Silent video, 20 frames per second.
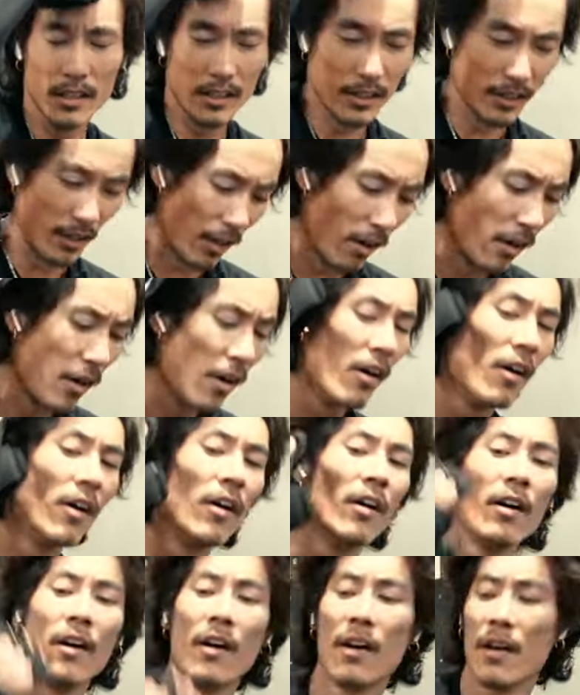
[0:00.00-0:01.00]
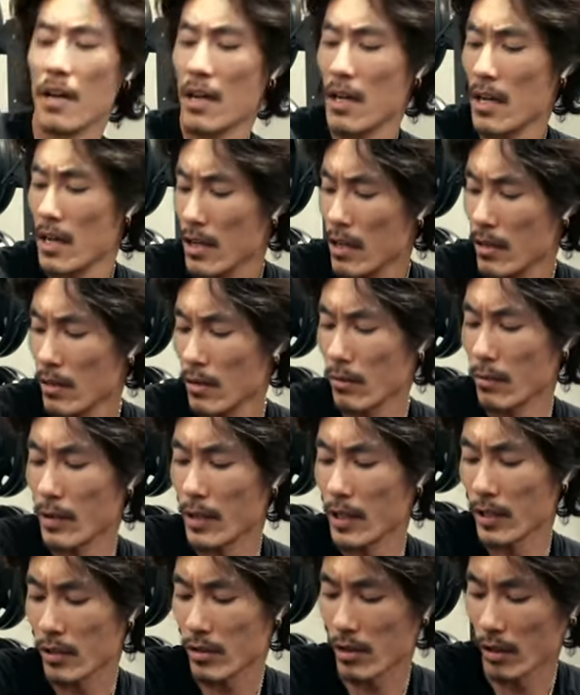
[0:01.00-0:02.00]
You know,
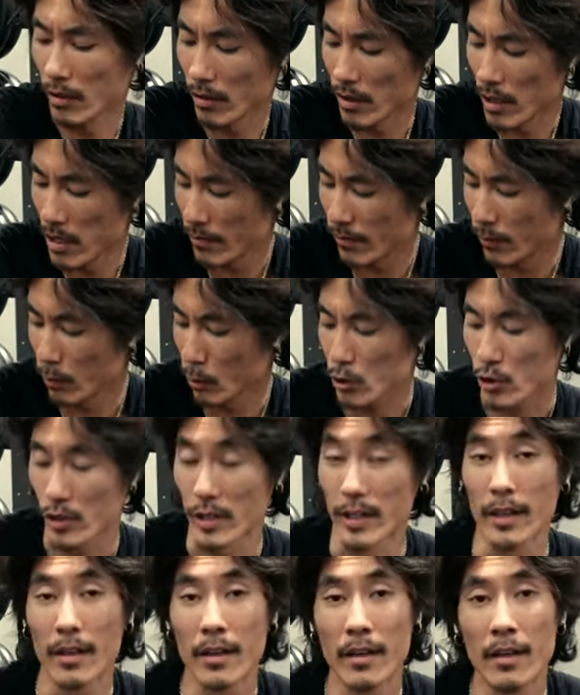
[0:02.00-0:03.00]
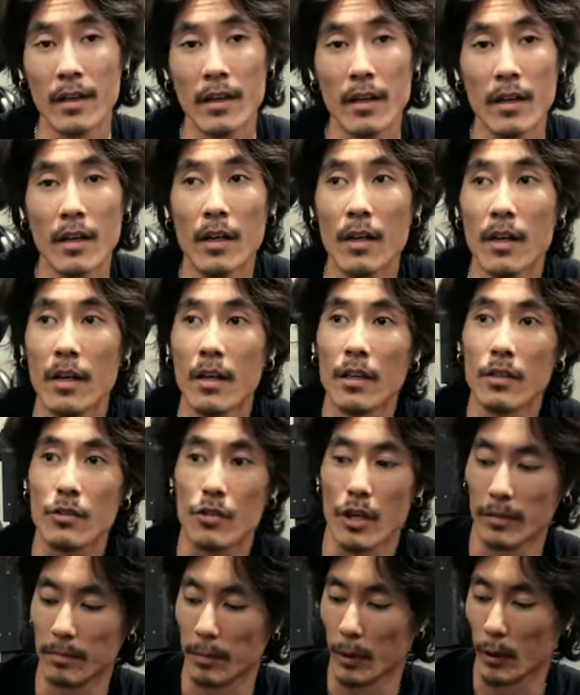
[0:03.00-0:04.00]
we are so fortunate
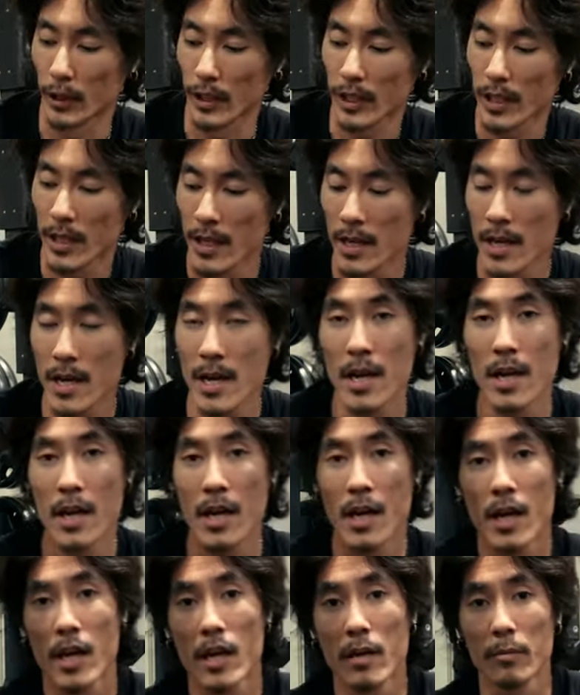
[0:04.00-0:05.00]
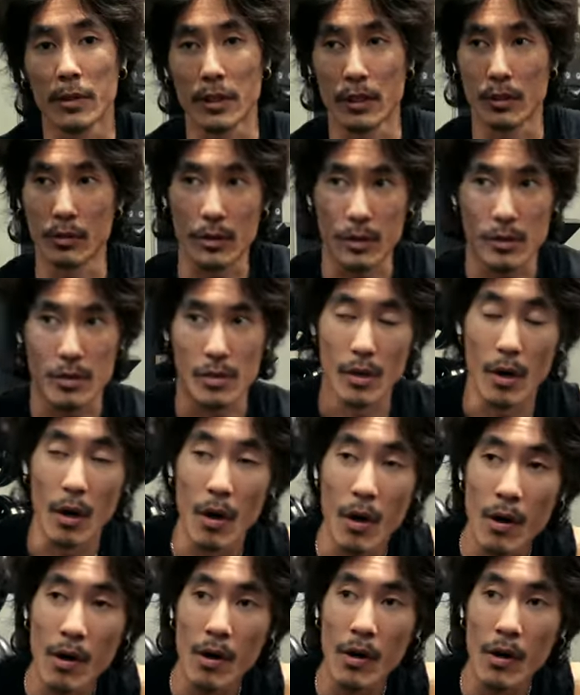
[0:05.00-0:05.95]
to have body but in order to